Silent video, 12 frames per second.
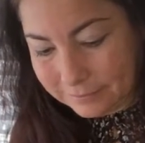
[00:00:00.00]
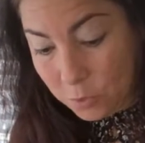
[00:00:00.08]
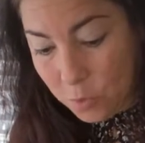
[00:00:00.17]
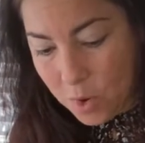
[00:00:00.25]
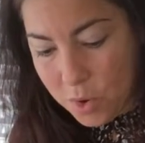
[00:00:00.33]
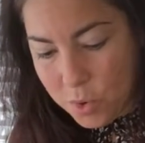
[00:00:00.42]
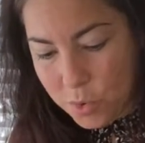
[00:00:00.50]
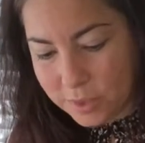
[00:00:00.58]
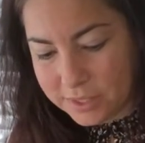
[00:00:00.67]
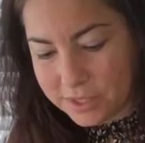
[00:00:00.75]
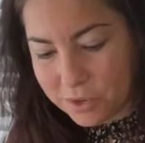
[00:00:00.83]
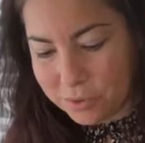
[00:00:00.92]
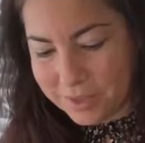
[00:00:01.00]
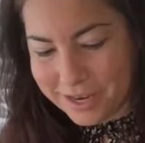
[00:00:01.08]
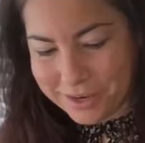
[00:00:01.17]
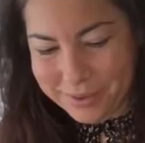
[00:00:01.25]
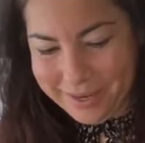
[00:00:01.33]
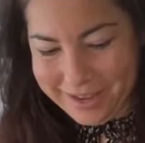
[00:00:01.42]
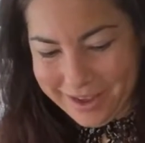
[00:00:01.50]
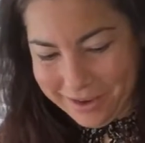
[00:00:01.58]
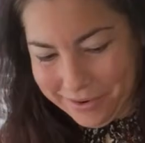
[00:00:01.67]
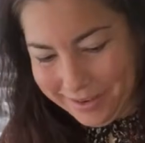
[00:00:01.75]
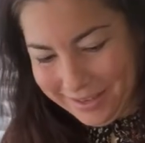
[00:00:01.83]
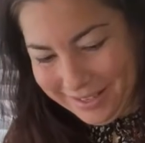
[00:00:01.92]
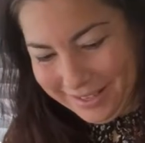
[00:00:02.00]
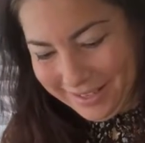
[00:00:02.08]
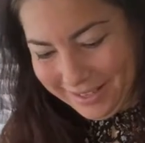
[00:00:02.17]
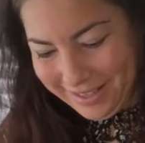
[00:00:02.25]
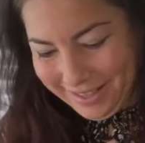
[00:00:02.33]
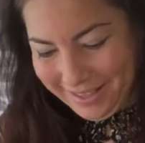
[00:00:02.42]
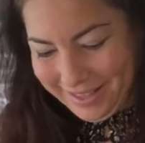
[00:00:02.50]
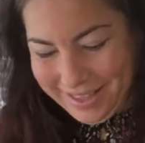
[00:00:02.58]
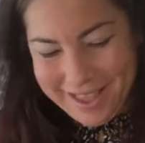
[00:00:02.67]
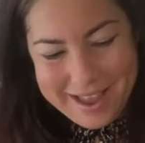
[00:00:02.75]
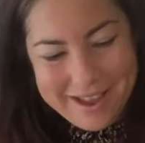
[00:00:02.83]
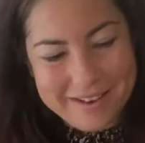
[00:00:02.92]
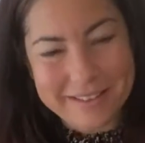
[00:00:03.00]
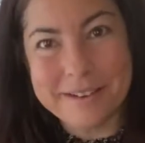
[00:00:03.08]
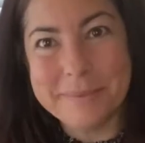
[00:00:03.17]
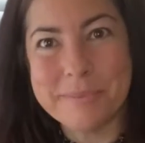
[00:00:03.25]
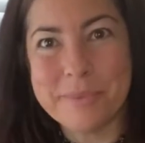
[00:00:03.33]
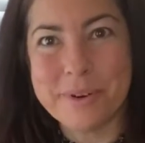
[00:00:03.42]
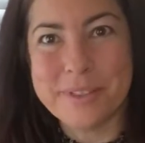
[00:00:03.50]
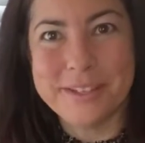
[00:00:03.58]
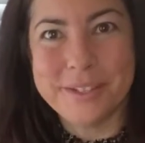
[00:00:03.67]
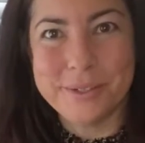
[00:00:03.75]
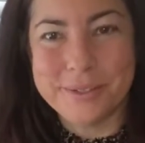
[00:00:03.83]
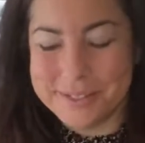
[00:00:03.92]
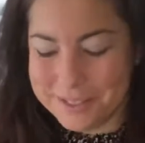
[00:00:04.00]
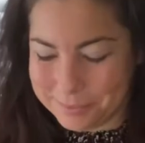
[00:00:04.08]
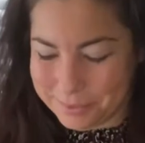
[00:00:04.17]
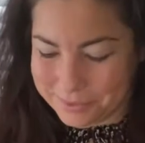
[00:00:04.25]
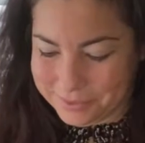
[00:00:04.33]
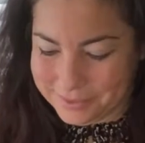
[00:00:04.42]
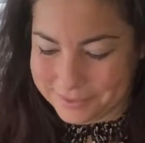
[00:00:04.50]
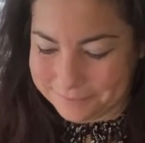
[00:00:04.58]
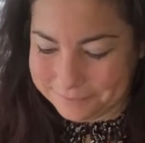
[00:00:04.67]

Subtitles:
Whoa, so there we go. I got a little bit more than 2 teaspoons.